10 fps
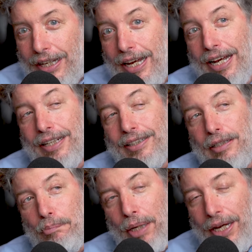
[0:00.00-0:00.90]
and
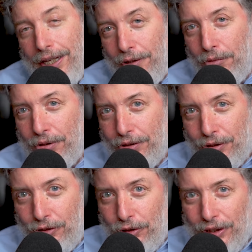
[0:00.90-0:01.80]
the pagan world
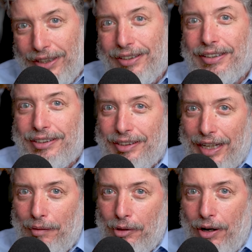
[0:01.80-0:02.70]
is using the
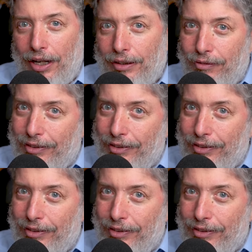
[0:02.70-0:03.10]
same kind of